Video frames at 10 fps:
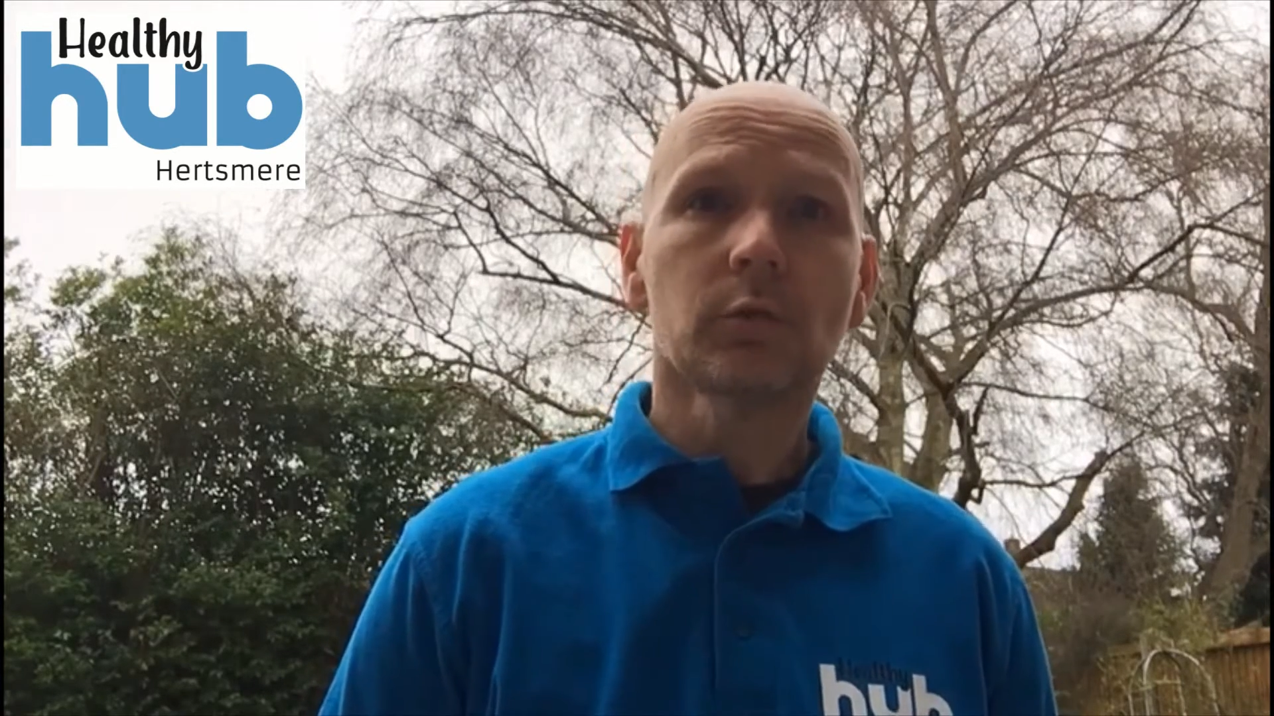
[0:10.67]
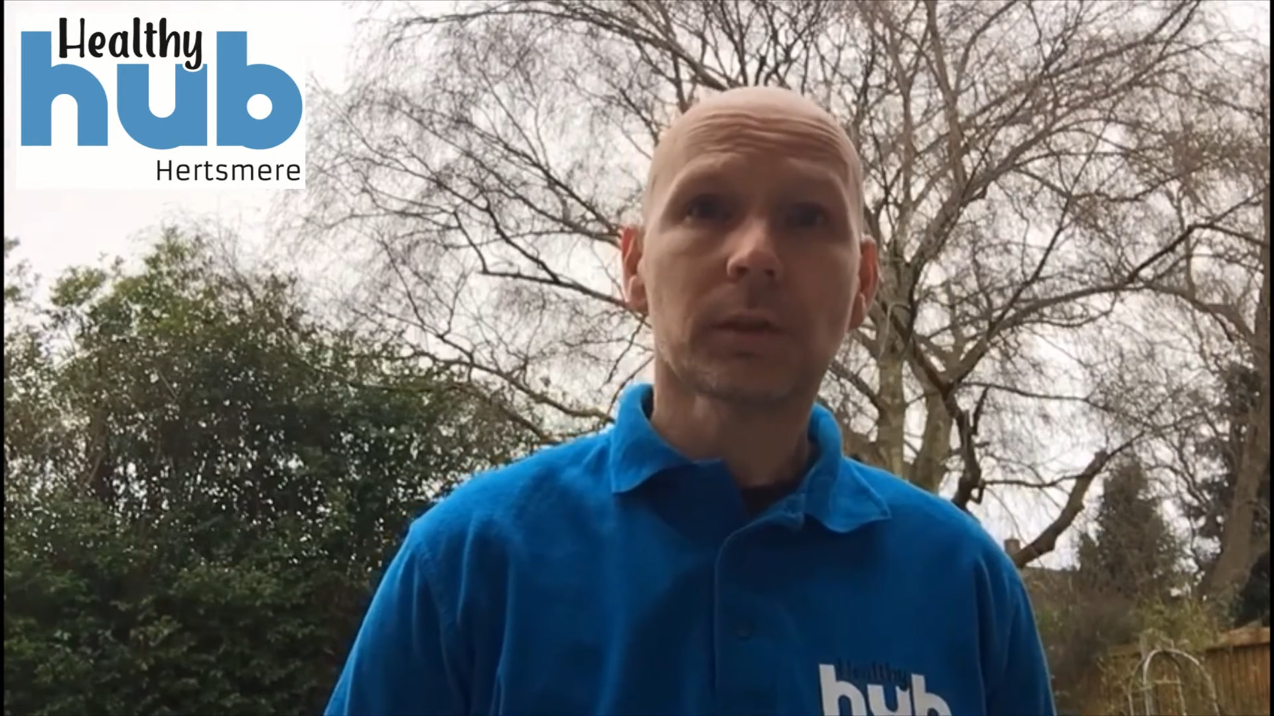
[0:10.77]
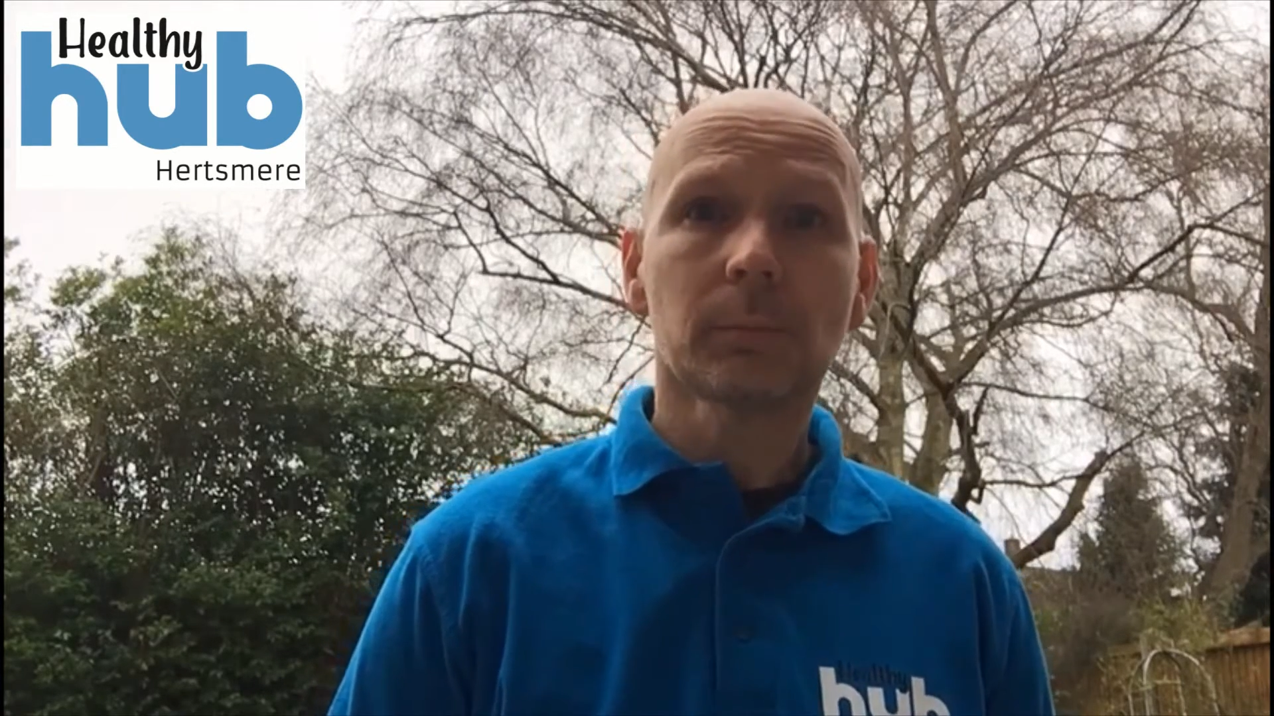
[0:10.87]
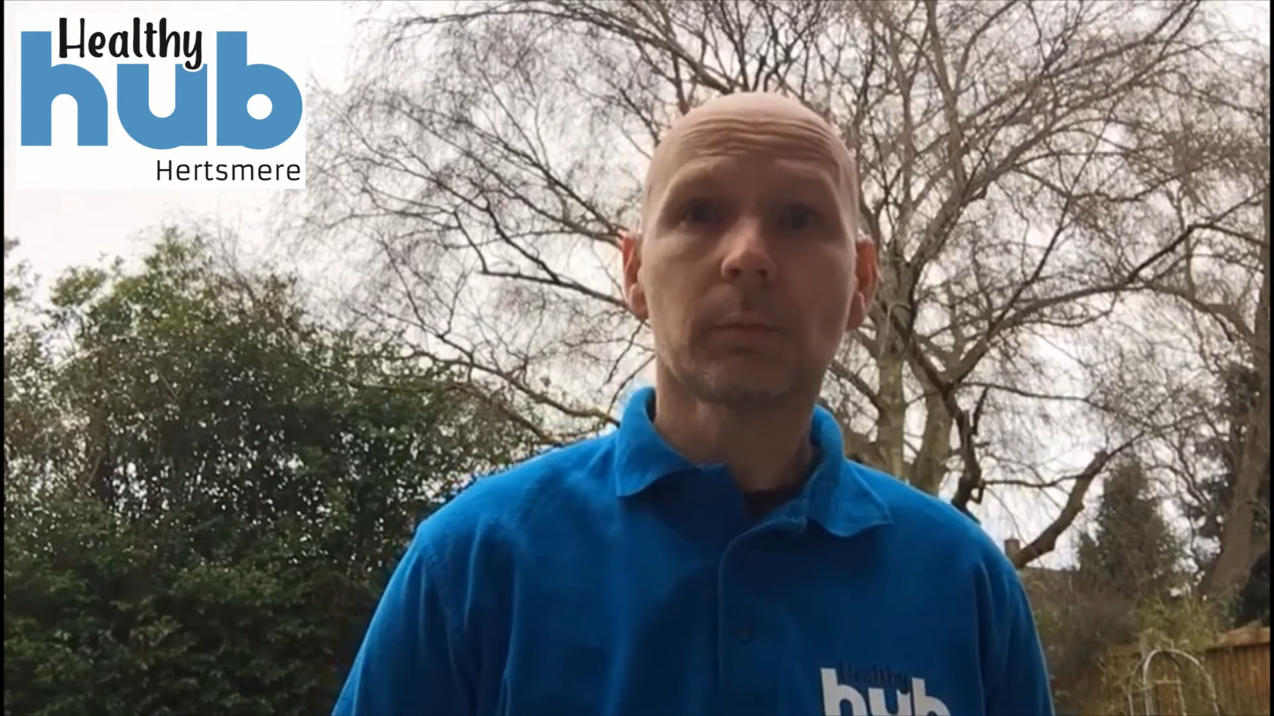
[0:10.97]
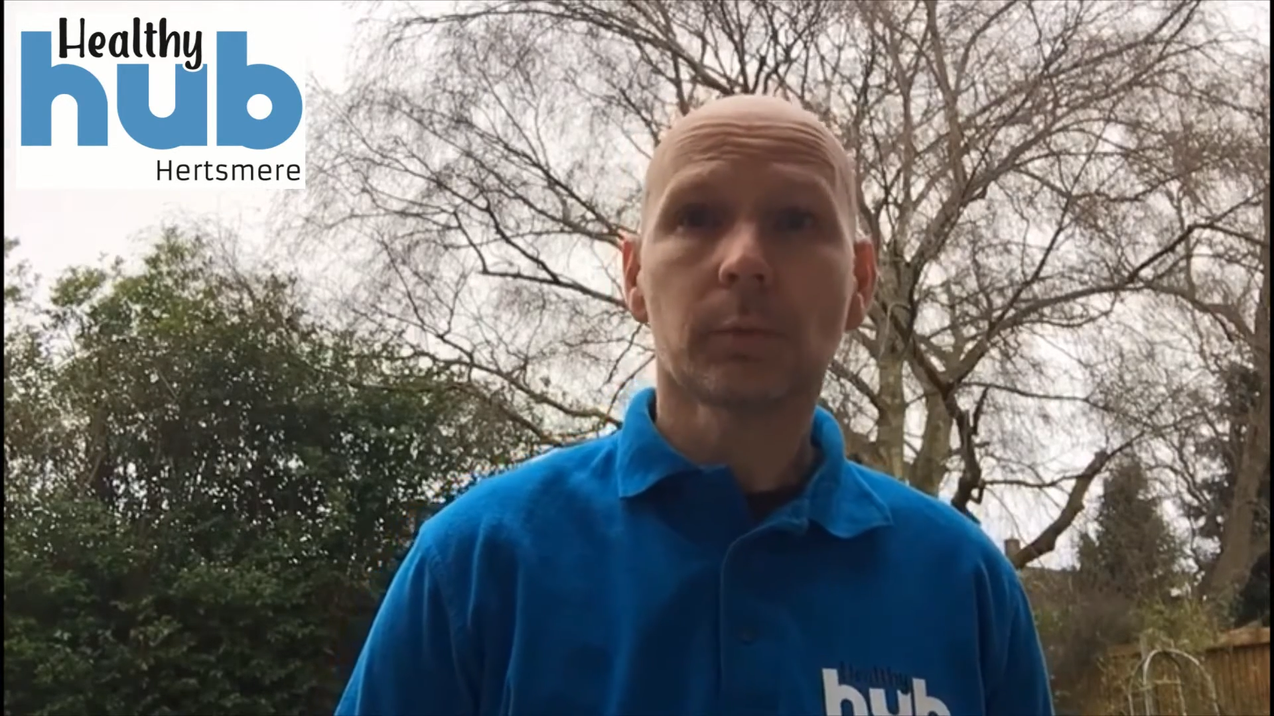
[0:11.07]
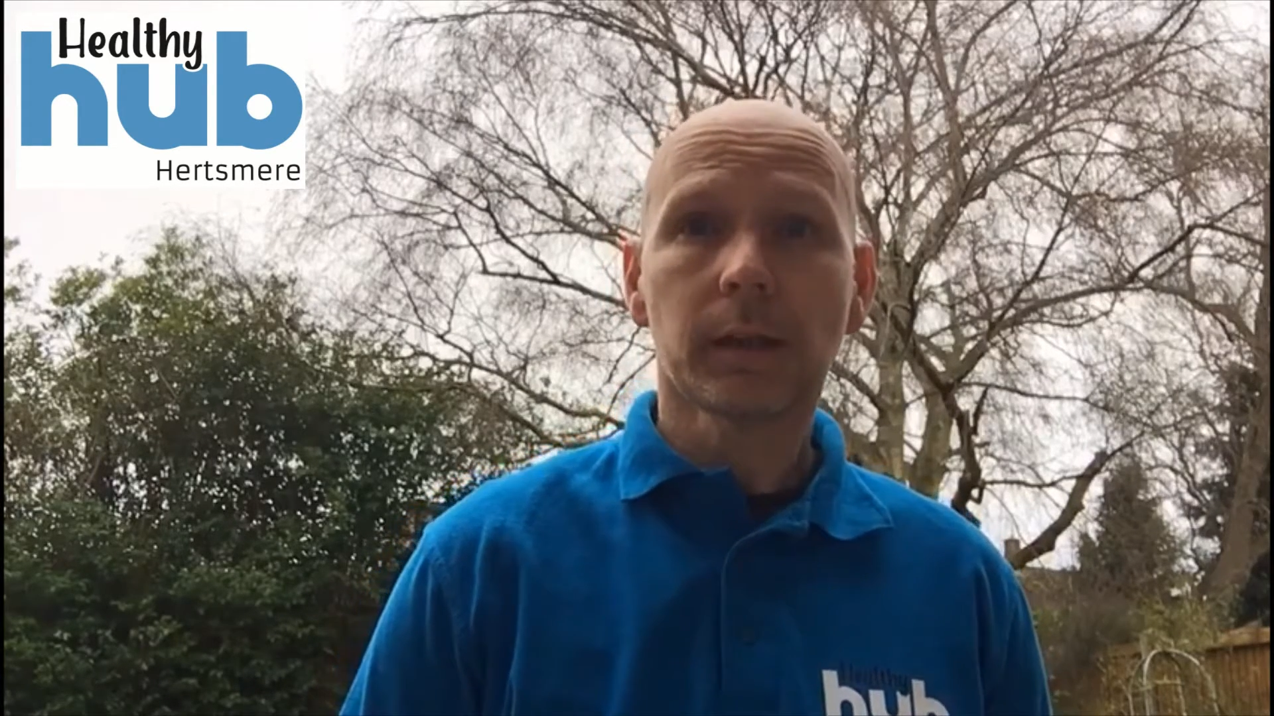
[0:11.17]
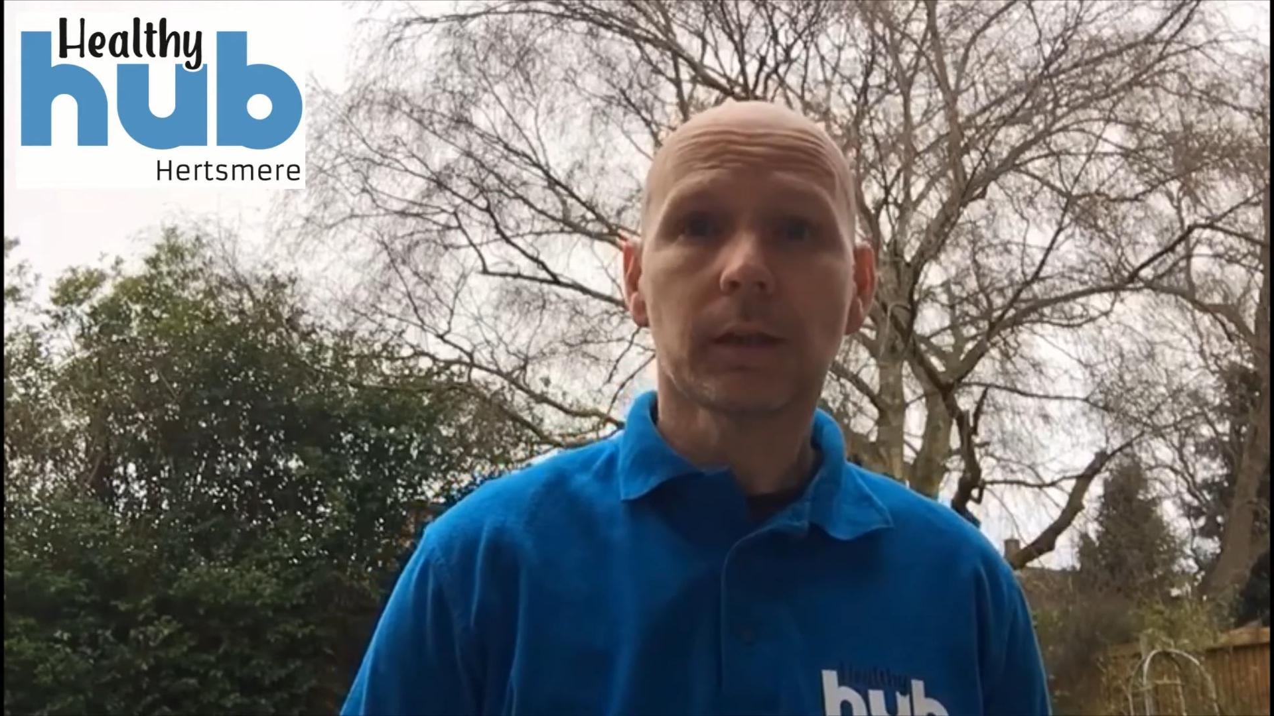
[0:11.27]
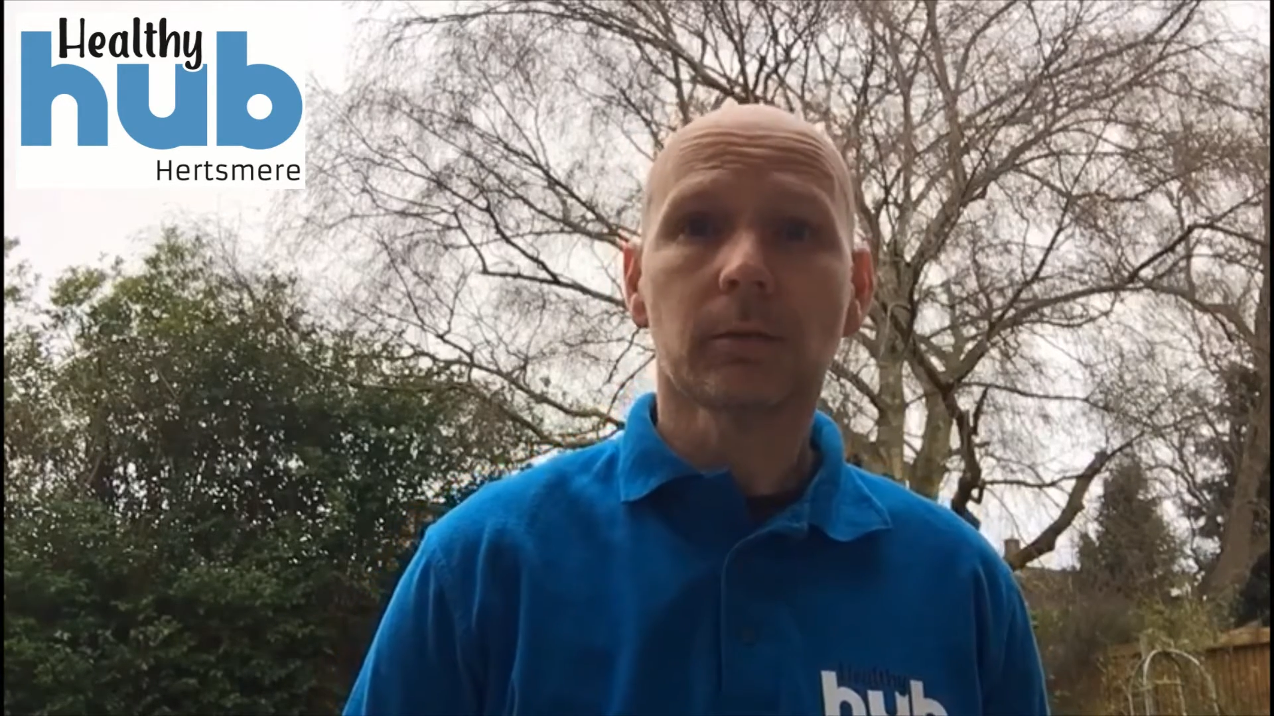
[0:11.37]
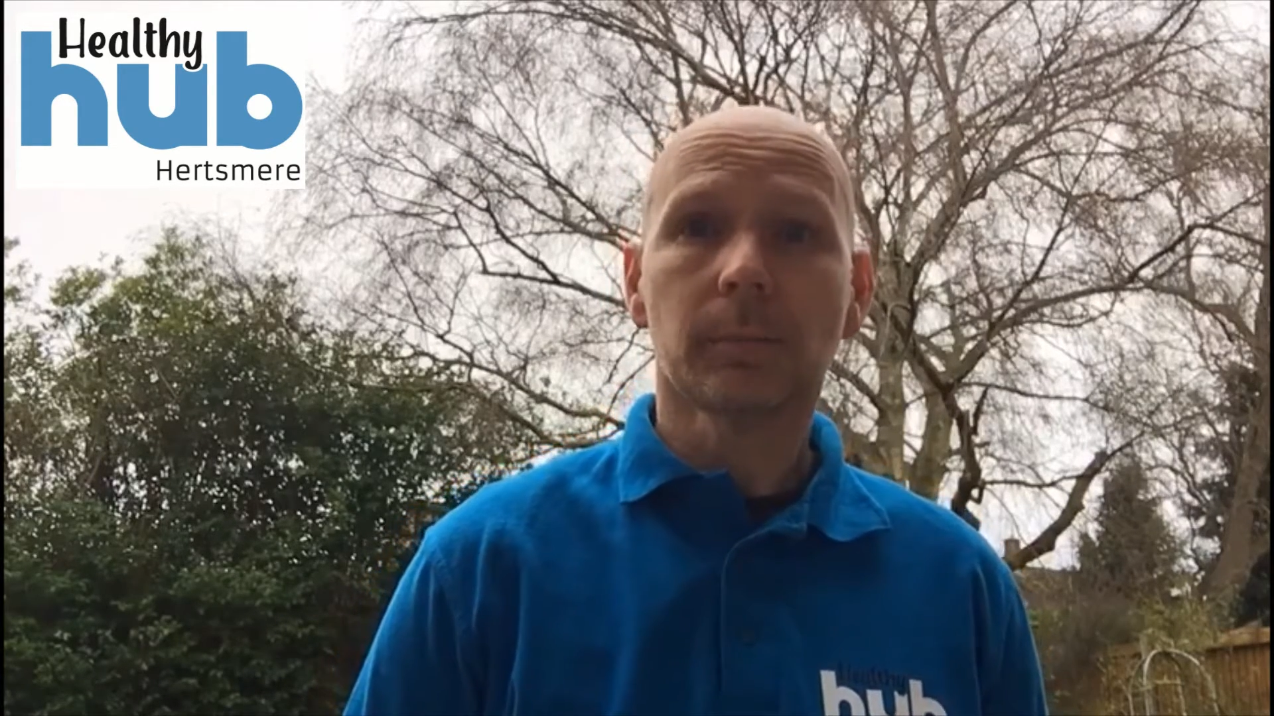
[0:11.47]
or someone we care